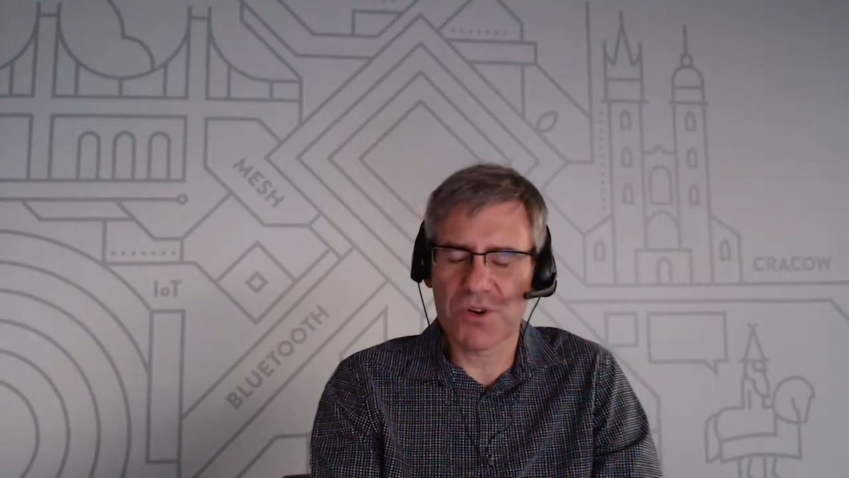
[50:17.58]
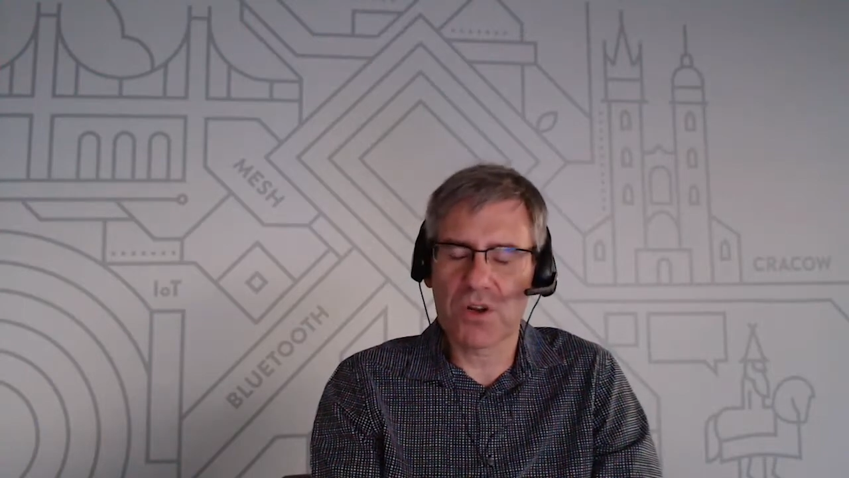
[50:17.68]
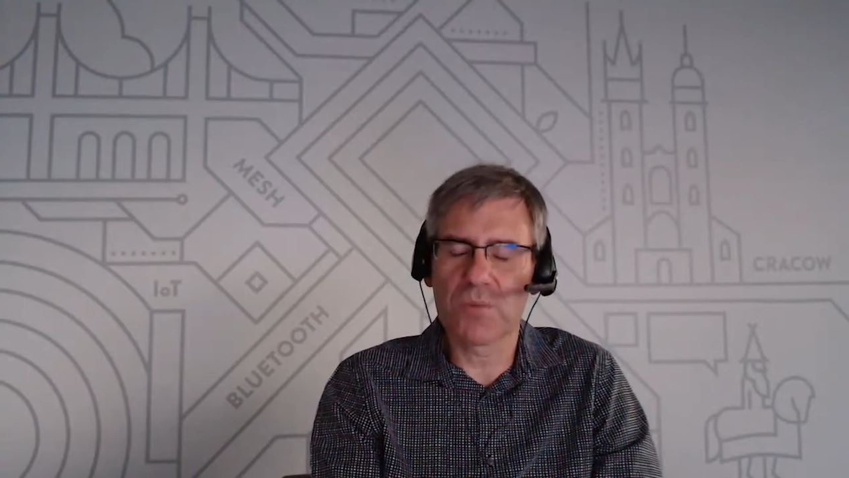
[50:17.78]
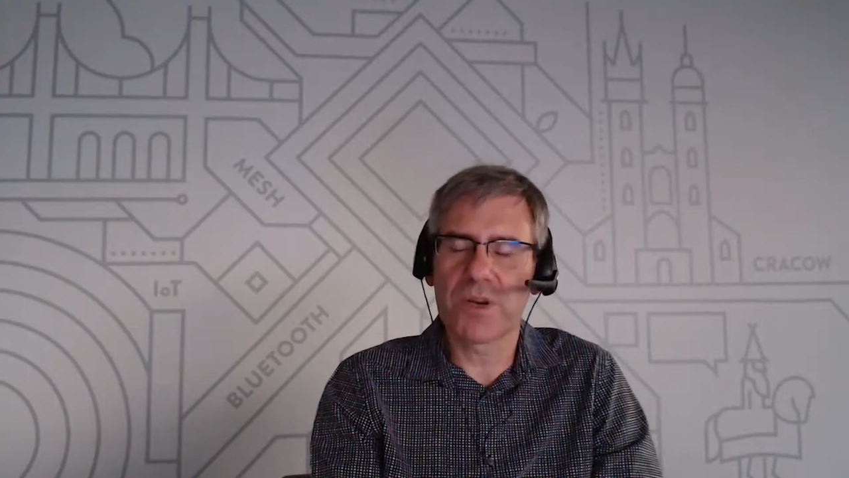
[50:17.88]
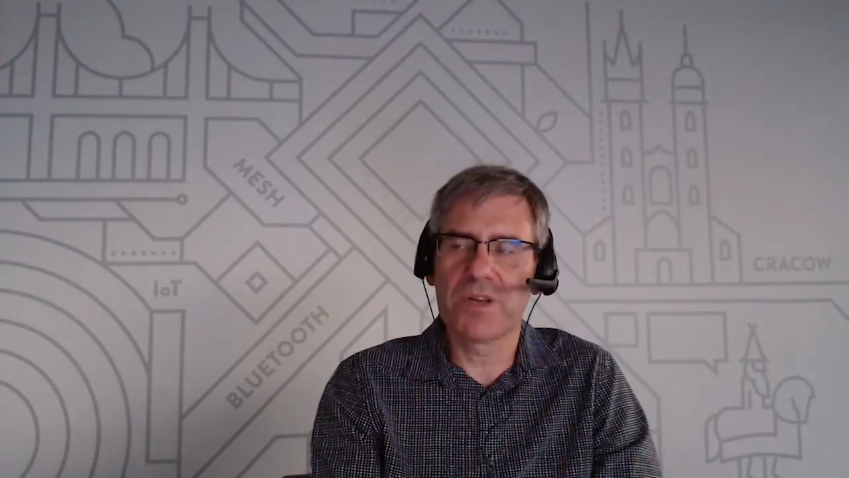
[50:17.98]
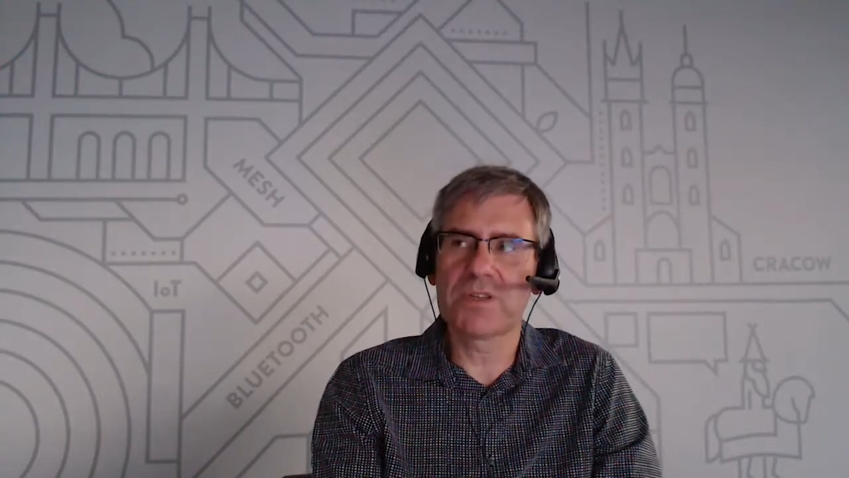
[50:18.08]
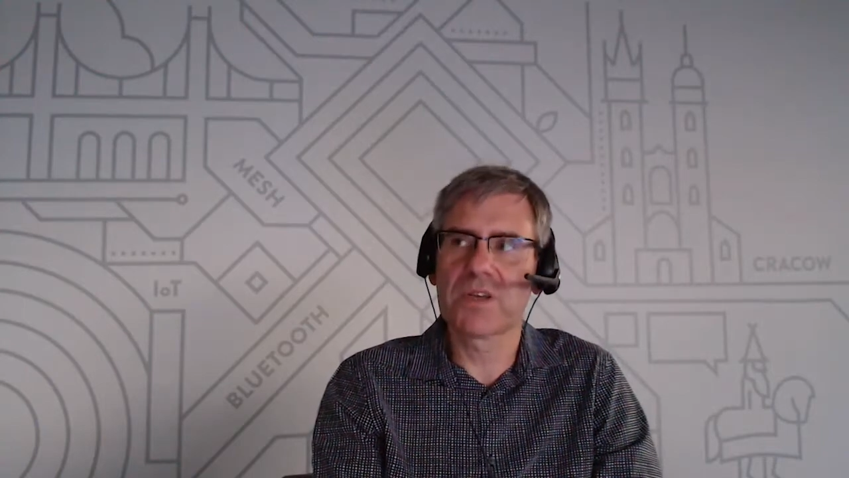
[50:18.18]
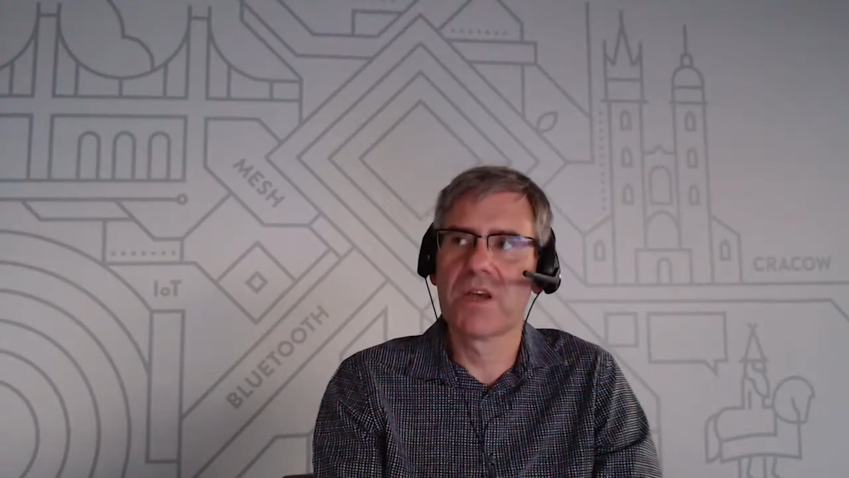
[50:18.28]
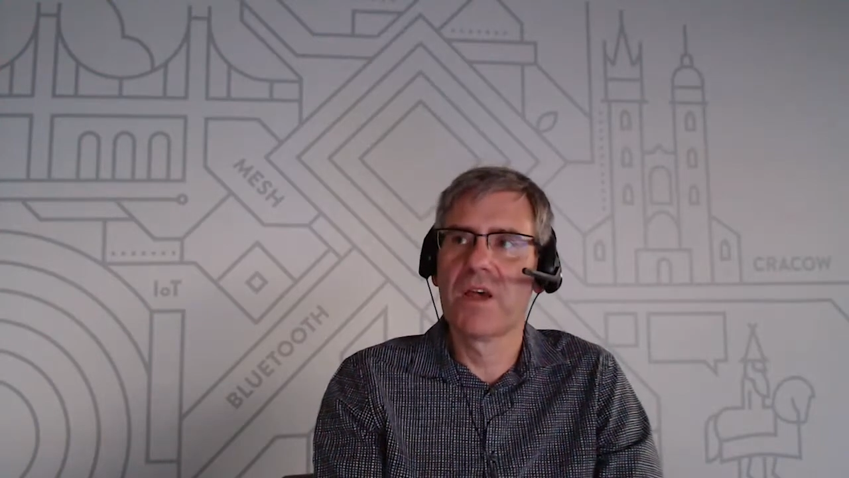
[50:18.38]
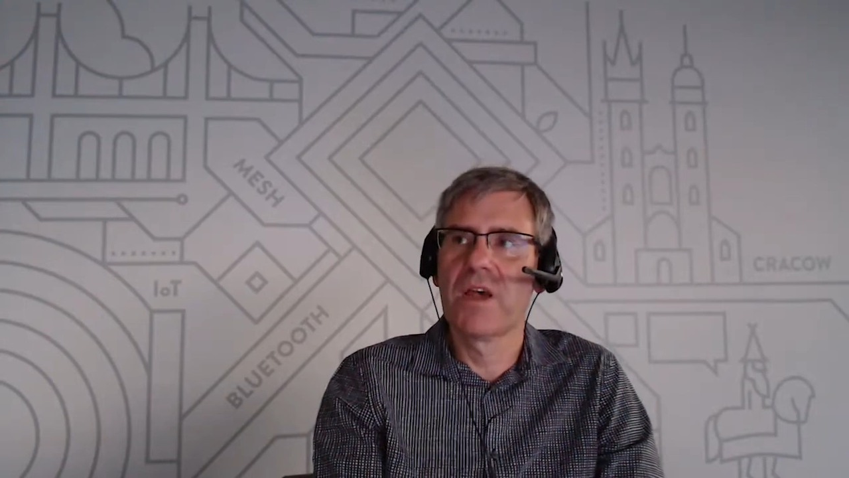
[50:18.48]

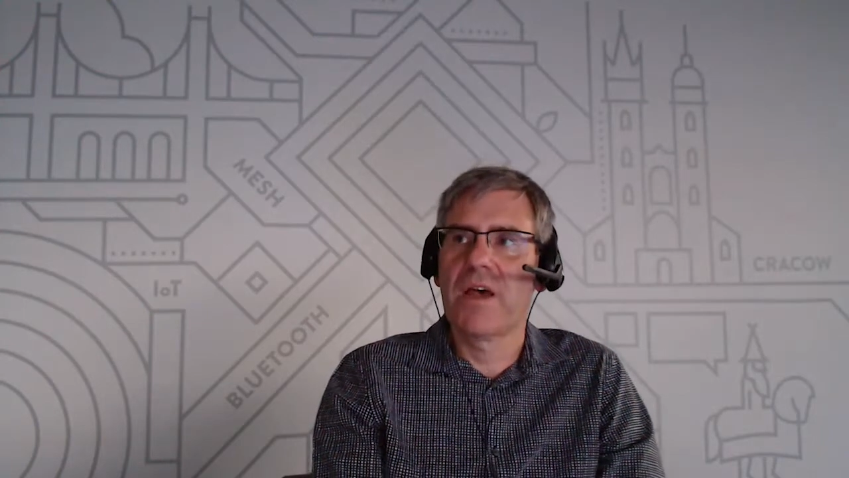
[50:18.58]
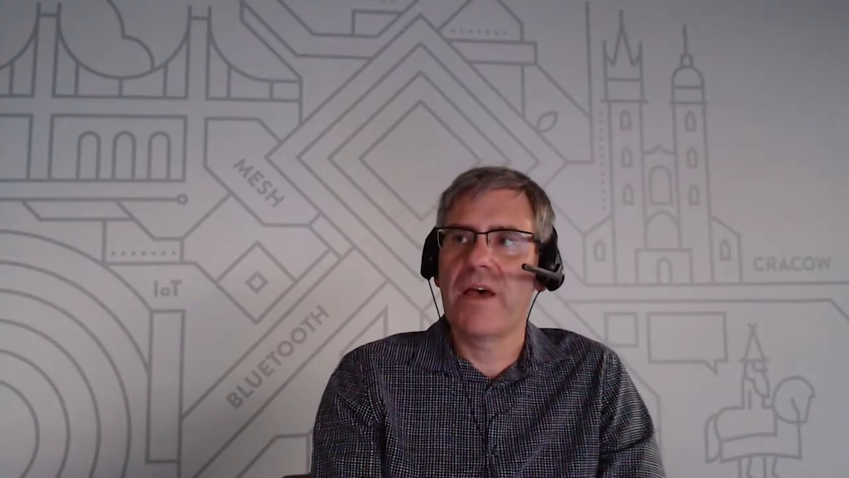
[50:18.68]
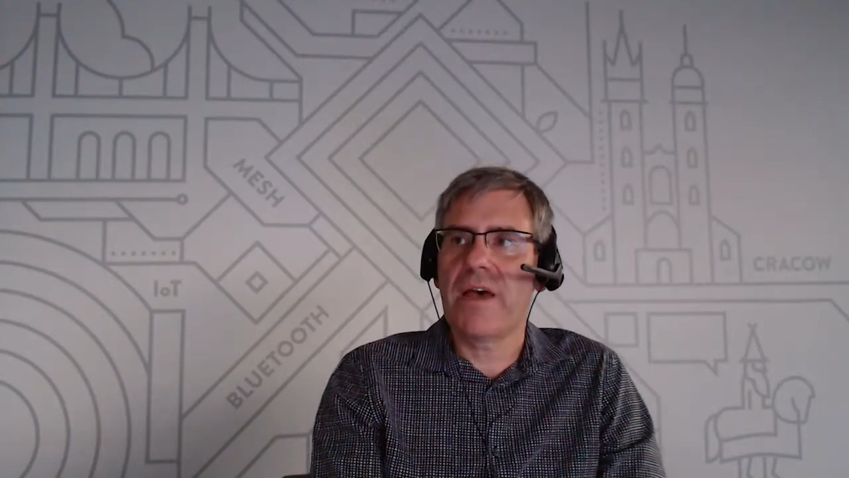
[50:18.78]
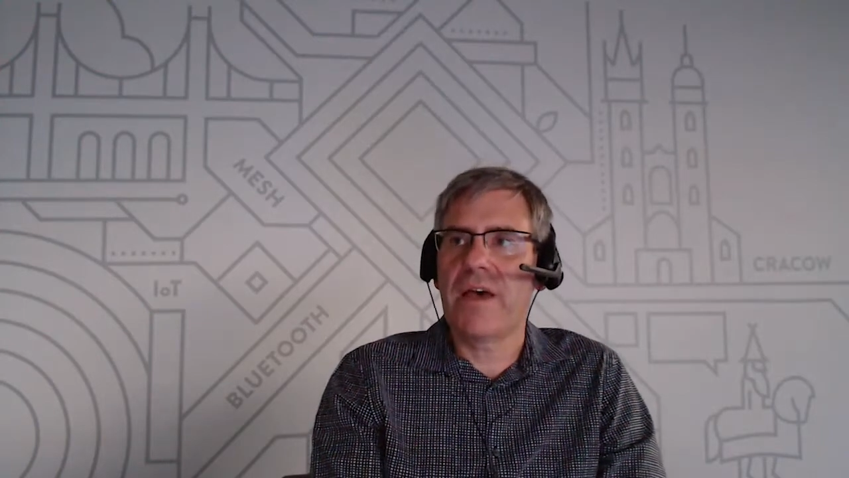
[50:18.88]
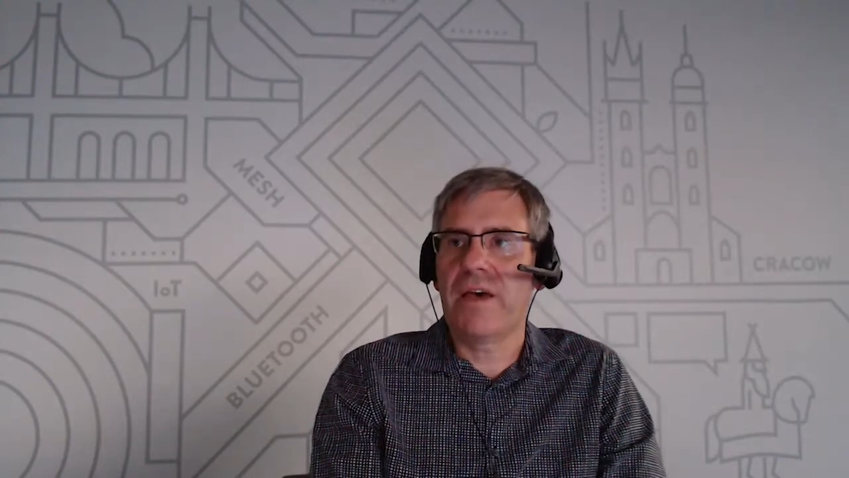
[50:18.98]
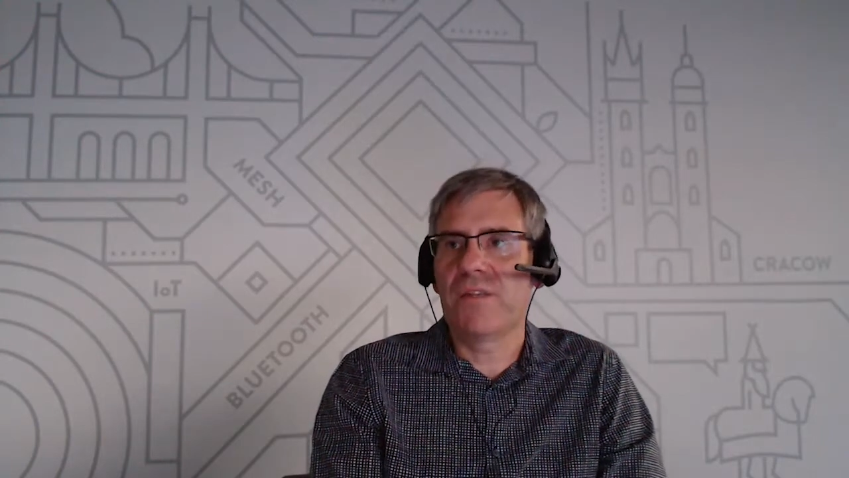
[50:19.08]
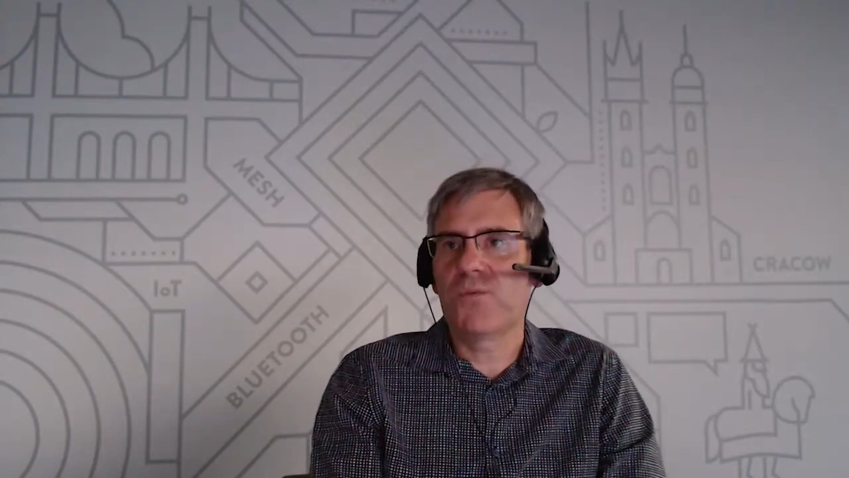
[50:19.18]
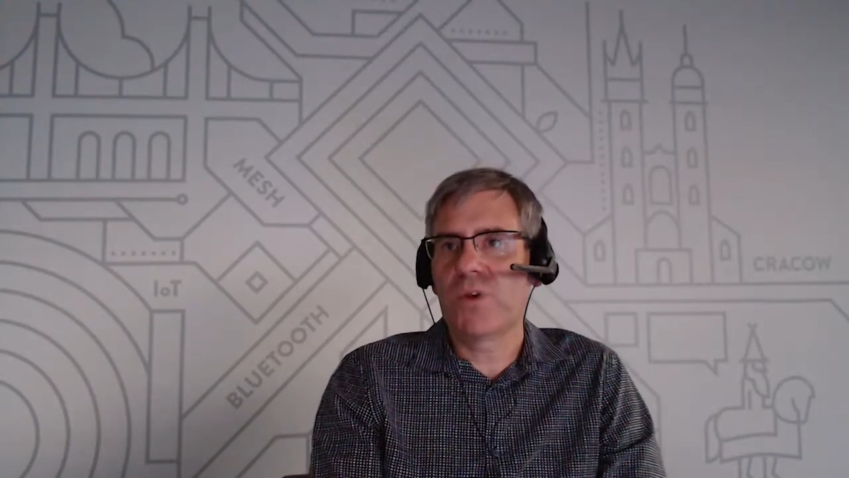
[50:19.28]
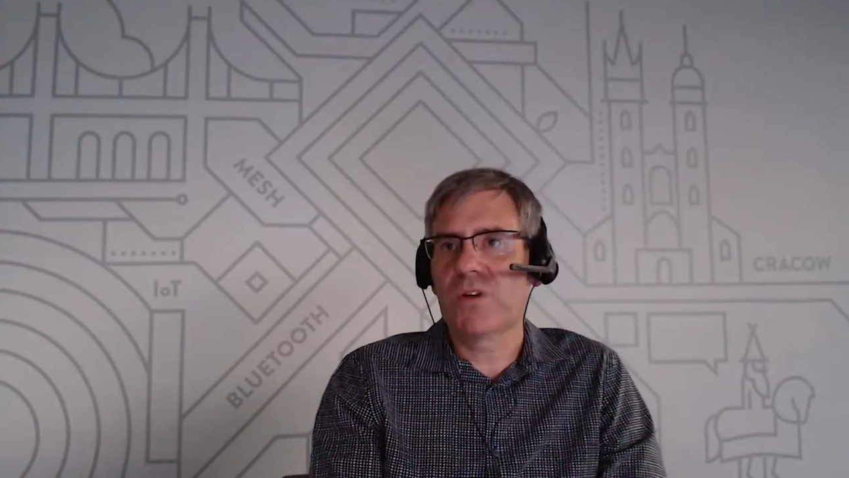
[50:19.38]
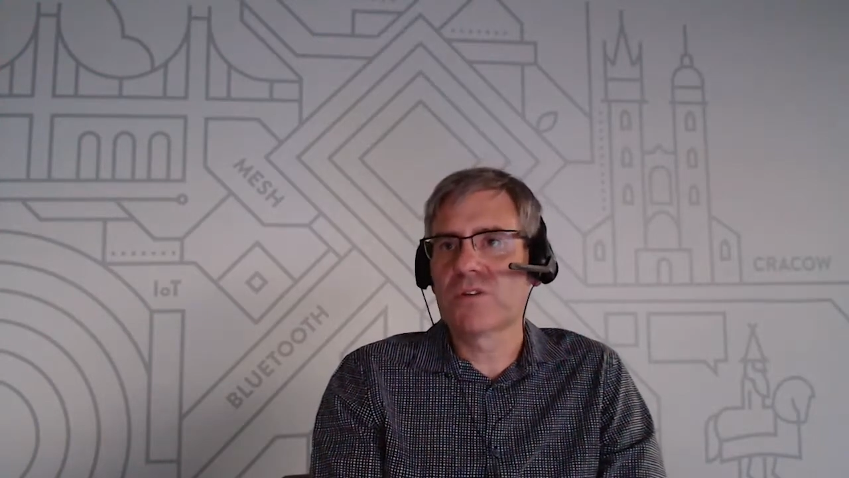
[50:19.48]
companies.
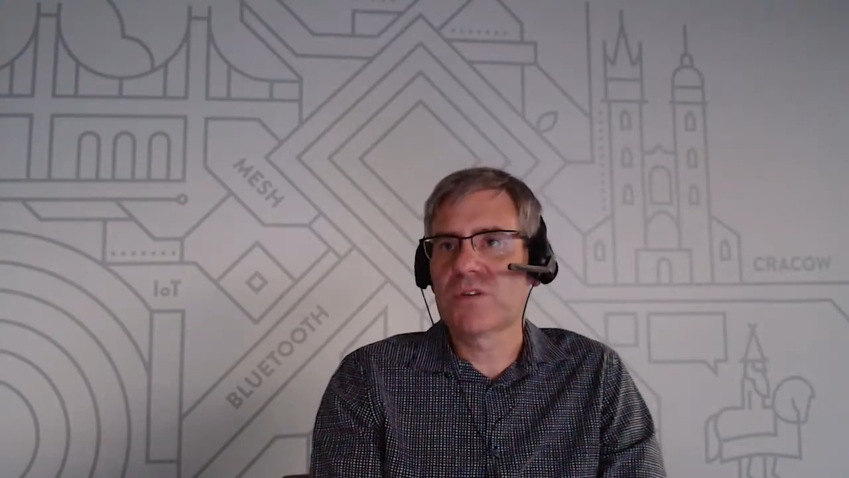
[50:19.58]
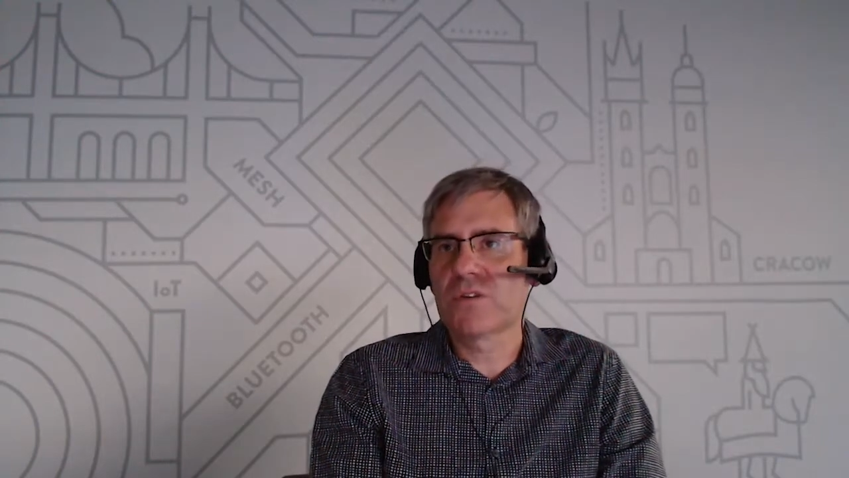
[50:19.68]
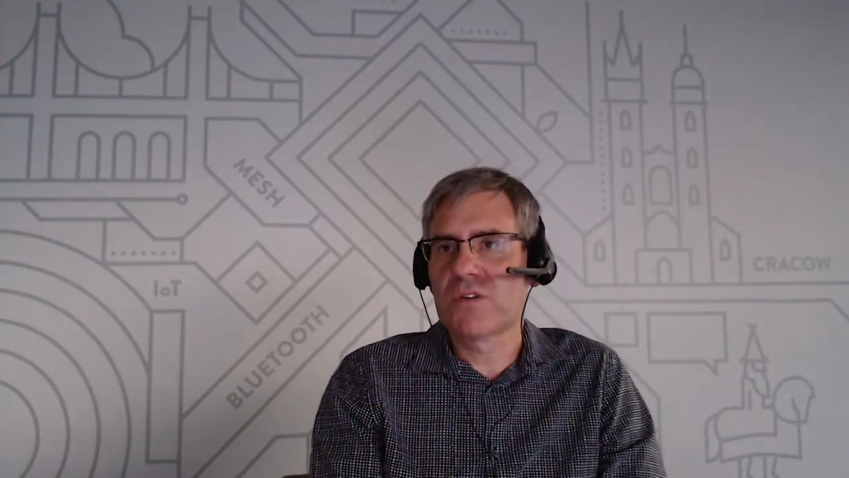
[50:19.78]
And we also